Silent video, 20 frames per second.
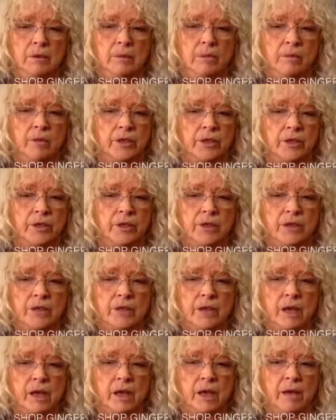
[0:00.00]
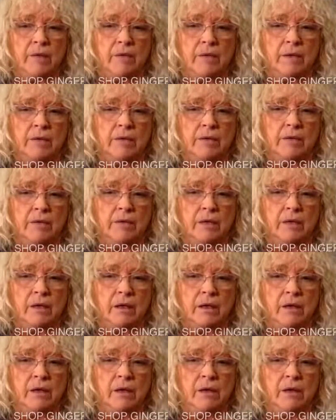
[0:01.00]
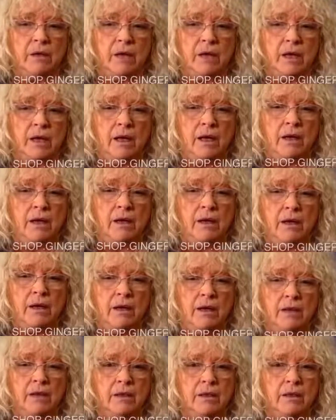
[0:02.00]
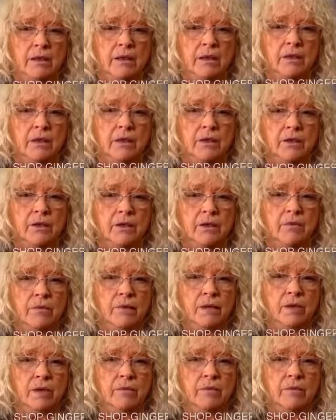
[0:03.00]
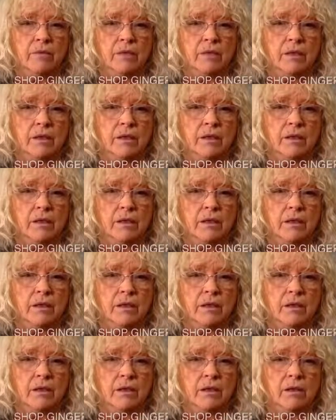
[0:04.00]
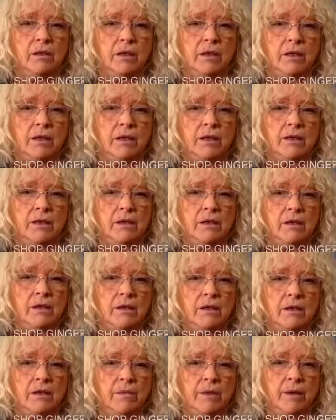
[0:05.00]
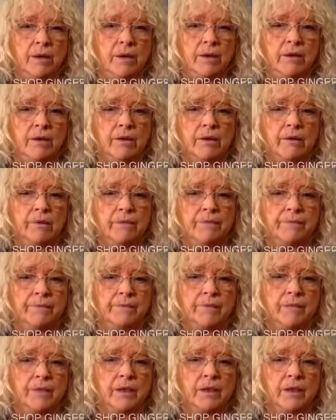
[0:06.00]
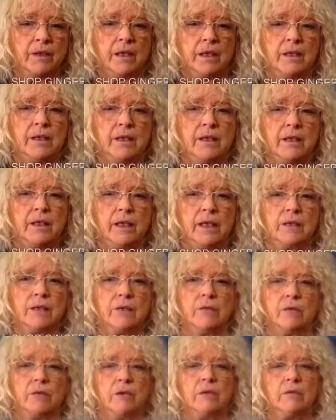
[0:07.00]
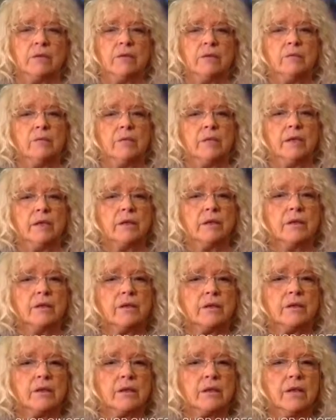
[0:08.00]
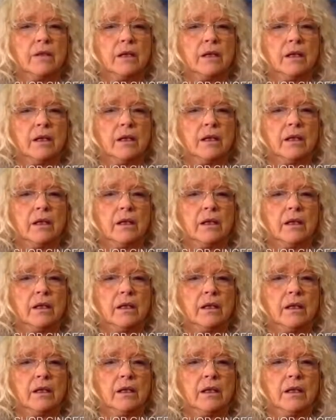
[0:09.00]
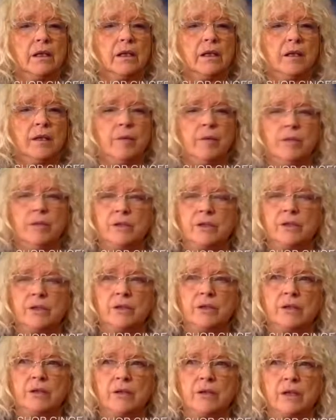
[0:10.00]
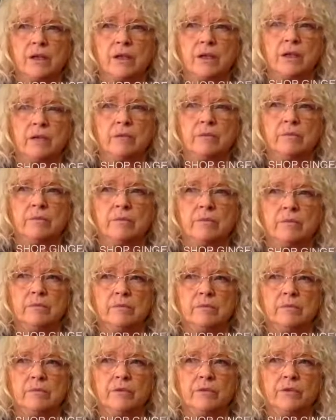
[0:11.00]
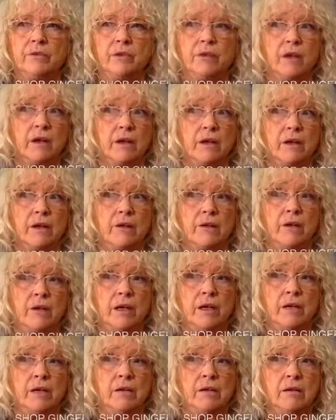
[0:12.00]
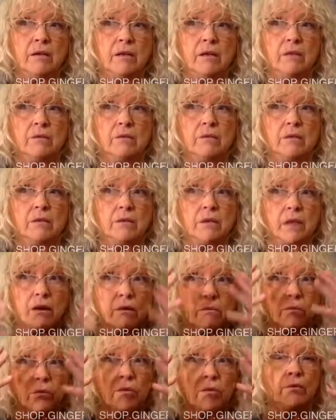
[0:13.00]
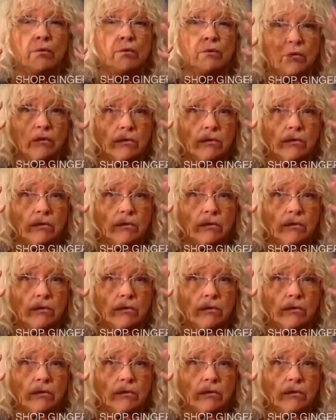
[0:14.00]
But she just came and it was like, okay. So I'm quite excited about the next one because the images um, for like green was like, whoa,